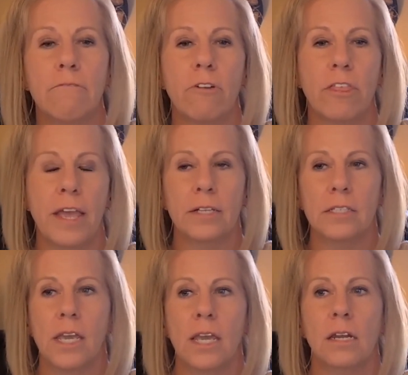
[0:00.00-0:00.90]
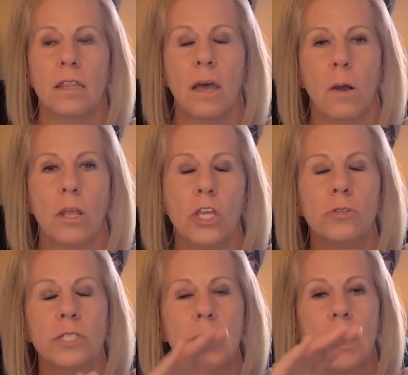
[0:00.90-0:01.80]
it for things, Keenan, that
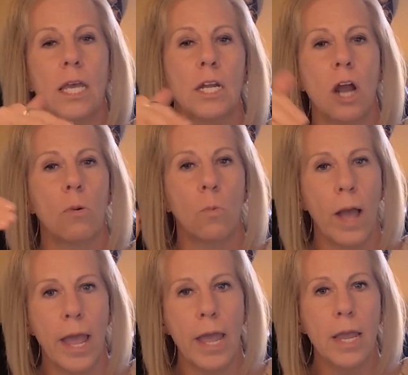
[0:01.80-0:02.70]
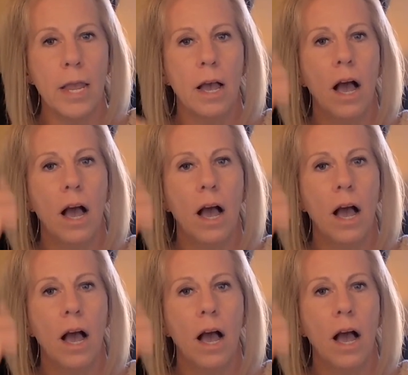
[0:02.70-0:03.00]
used to get in our way